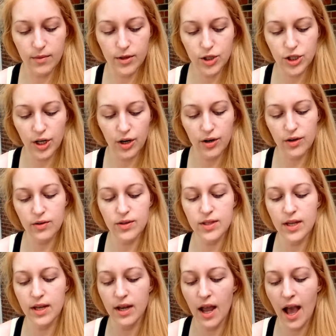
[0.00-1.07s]
share
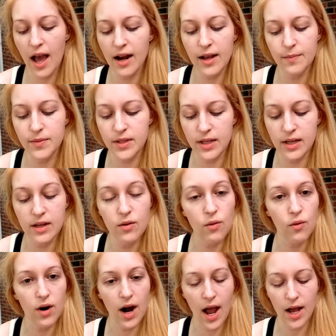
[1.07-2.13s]
using @Ipsy
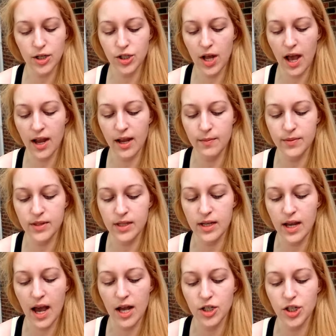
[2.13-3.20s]
or
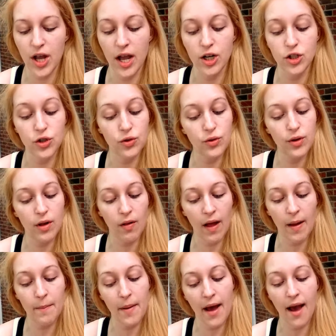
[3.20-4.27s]
#Ipsy,
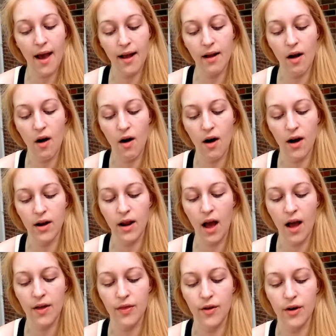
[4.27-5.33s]
#JuneGlamBag on
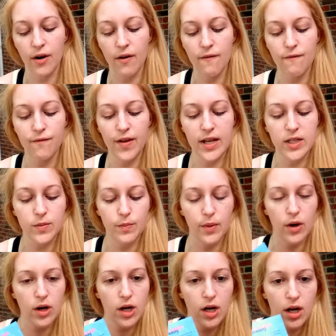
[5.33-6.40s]
either
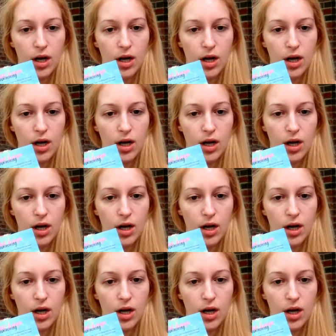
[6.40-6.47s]
Facebook,